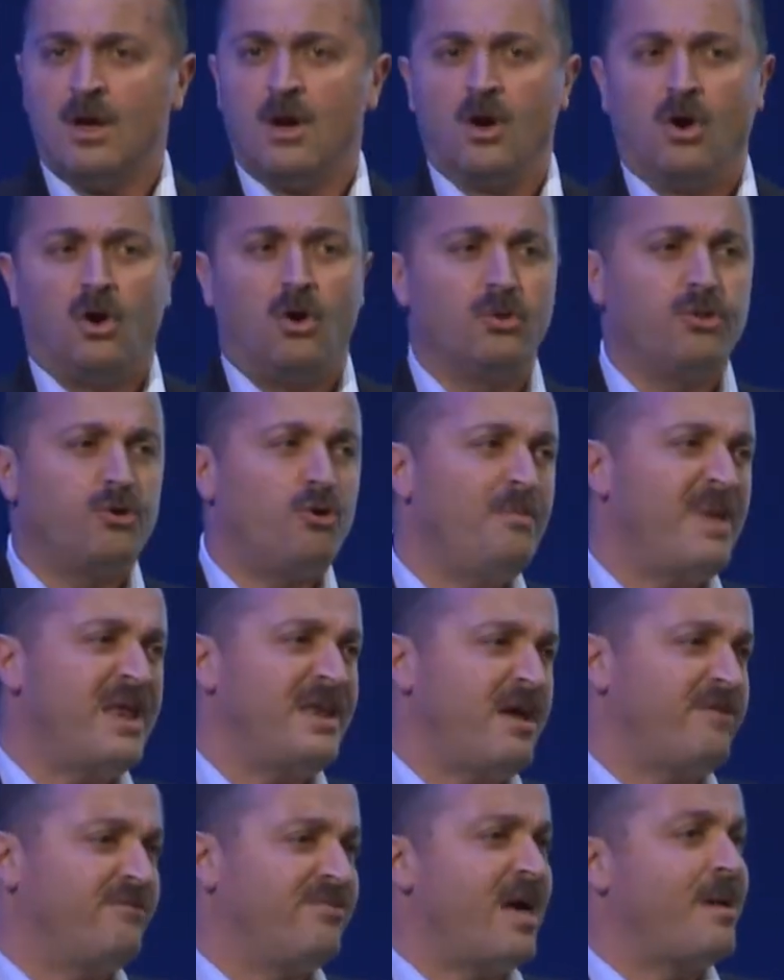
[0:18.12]
Although
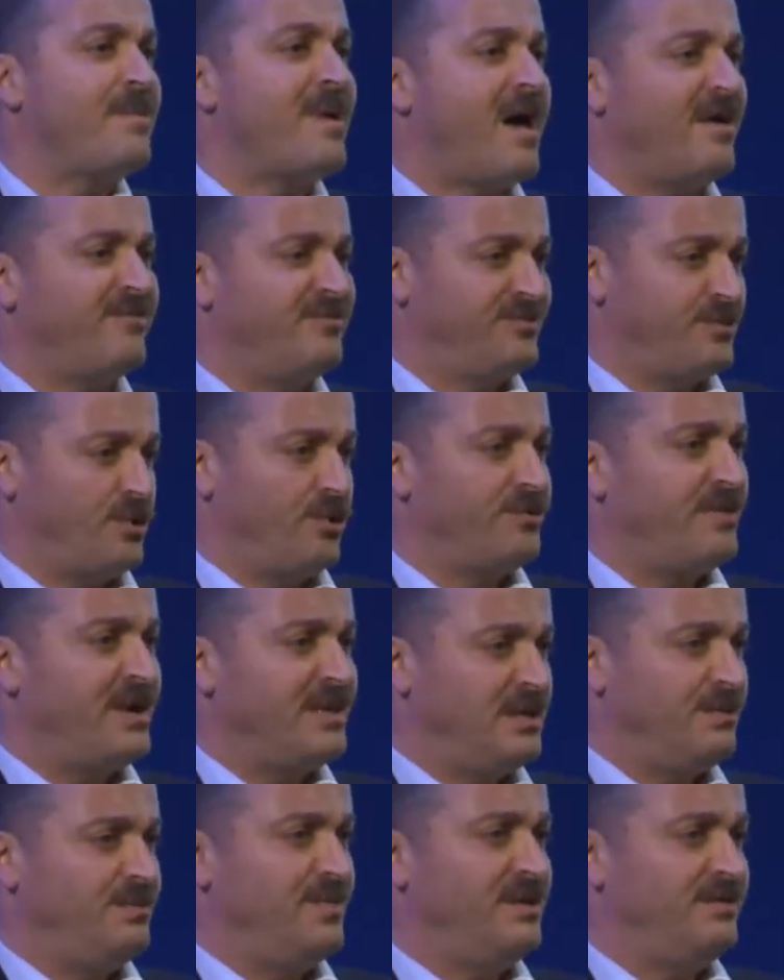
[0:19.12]
many of them have
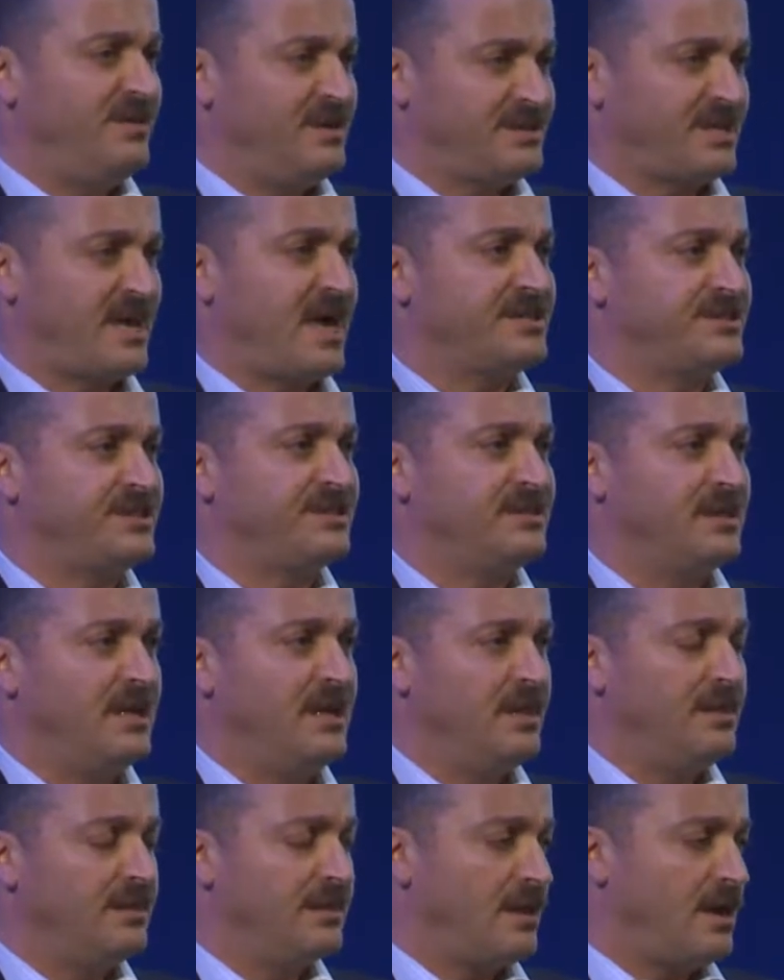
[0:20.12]
already been discussed
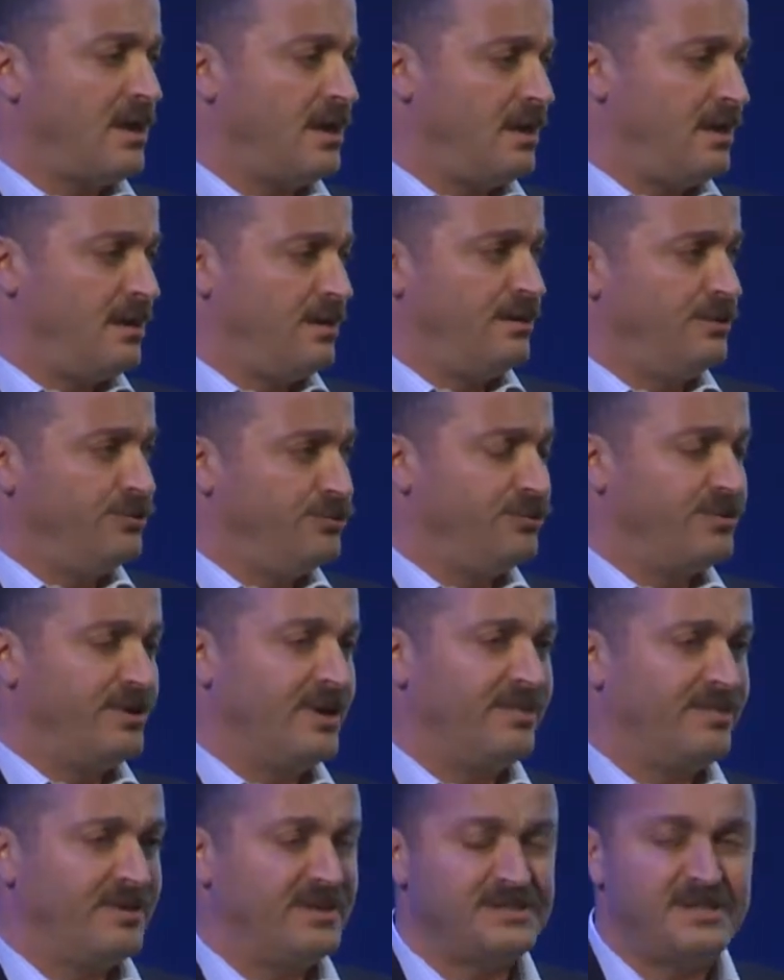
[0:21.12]

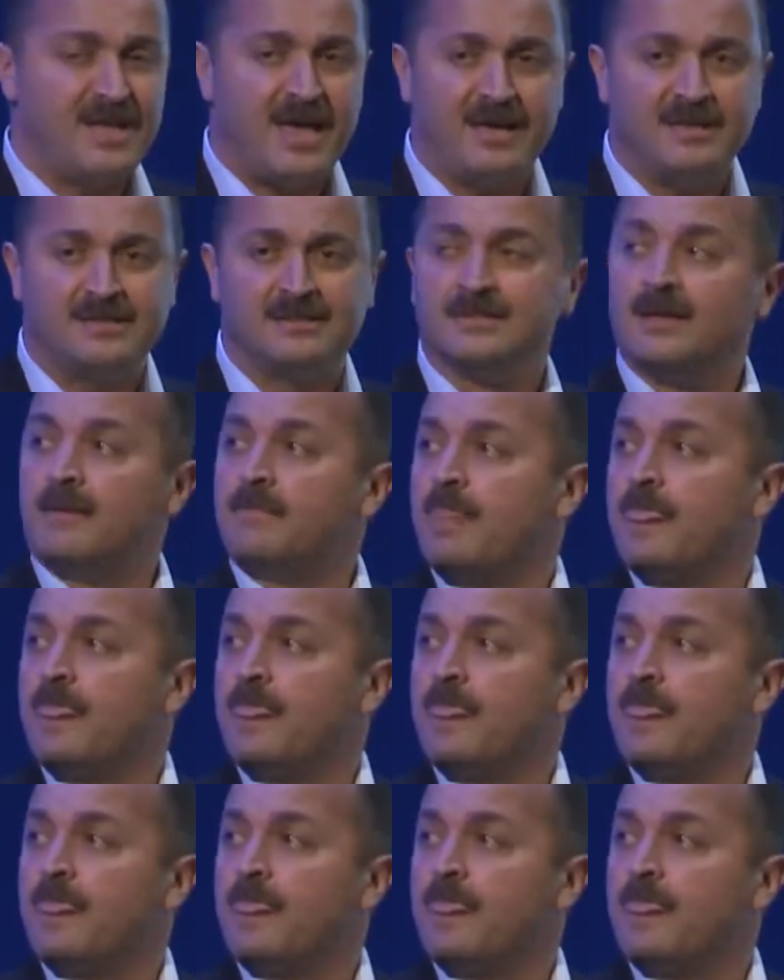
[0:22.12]
during these days,